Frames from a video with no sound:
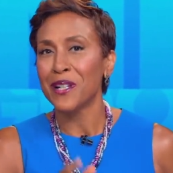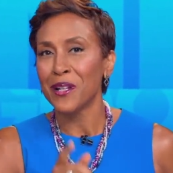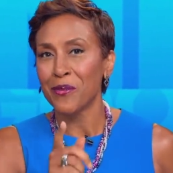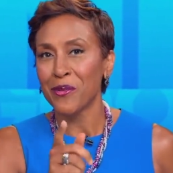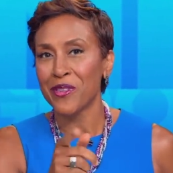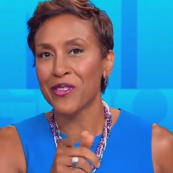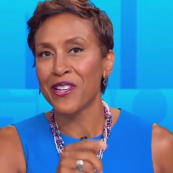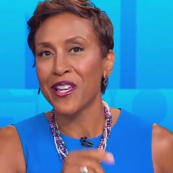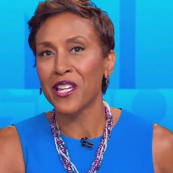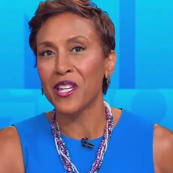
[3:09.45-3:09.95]
We
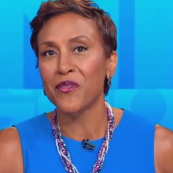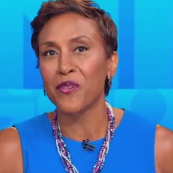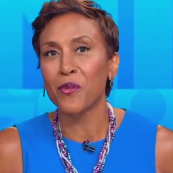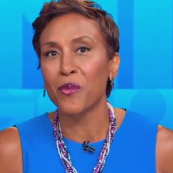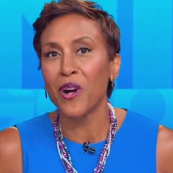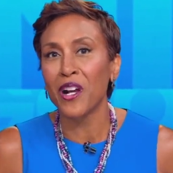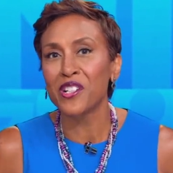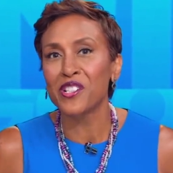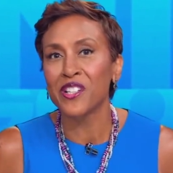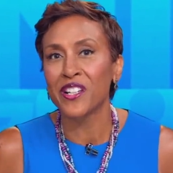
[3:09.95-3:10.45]
thank you for
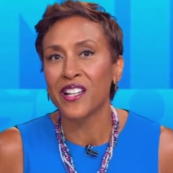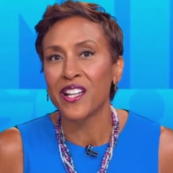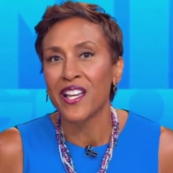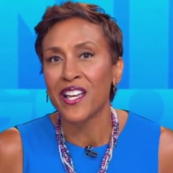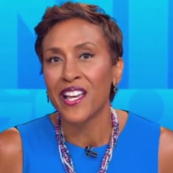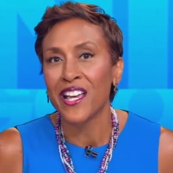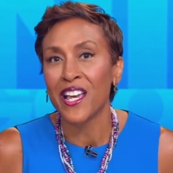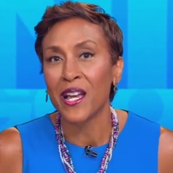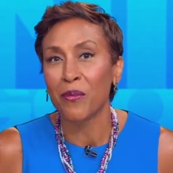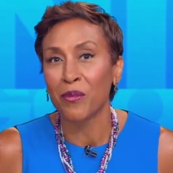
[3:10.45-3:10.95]
watching,
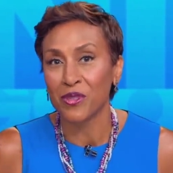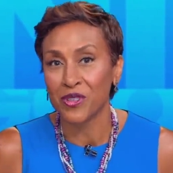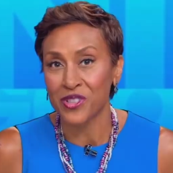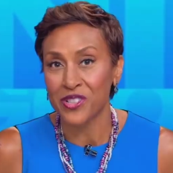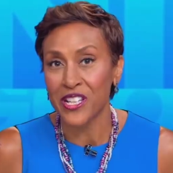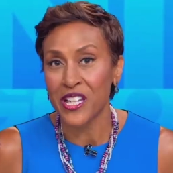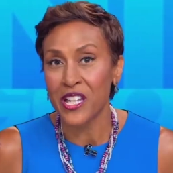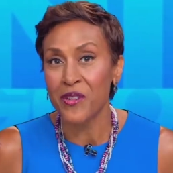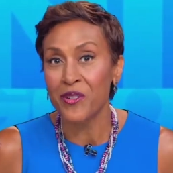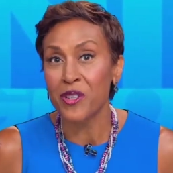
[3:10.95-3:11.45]
and we'll
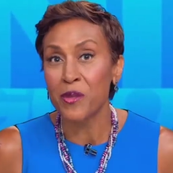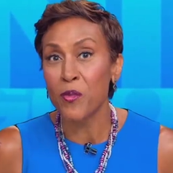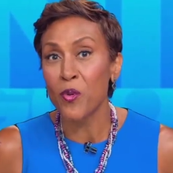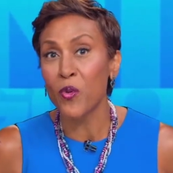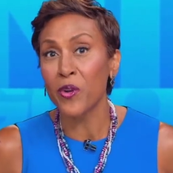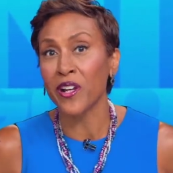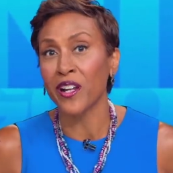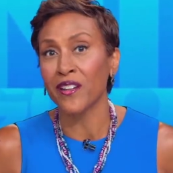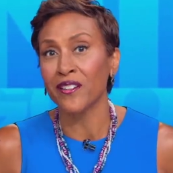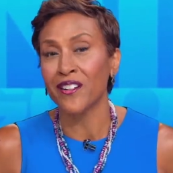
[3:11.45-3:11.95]
see you in the
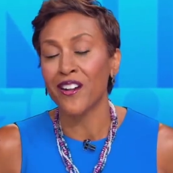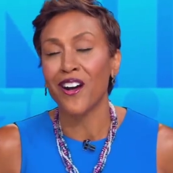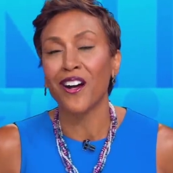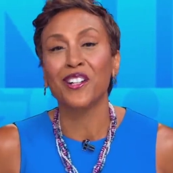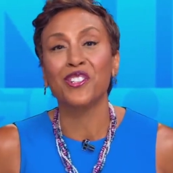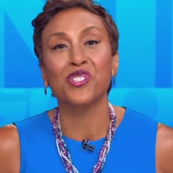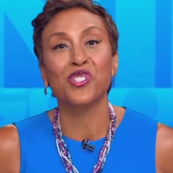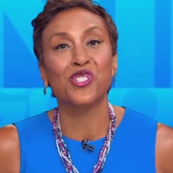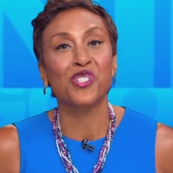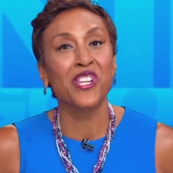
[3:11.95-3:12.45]
morning
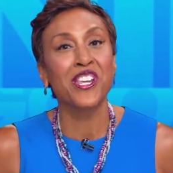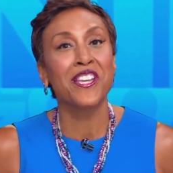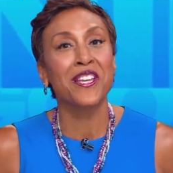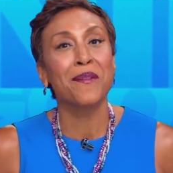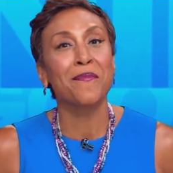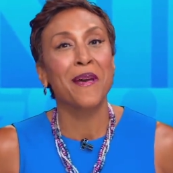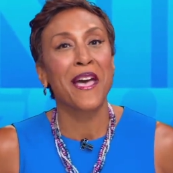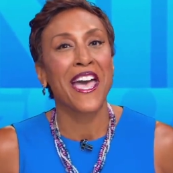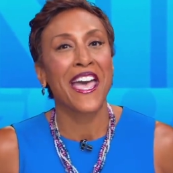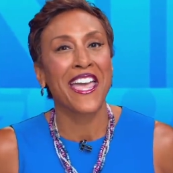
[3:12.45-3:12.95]
on
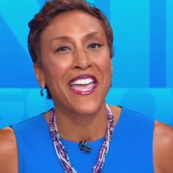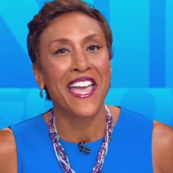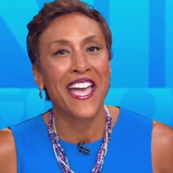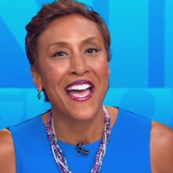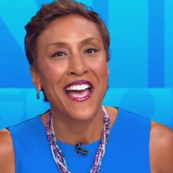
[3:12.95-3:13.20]
GMA.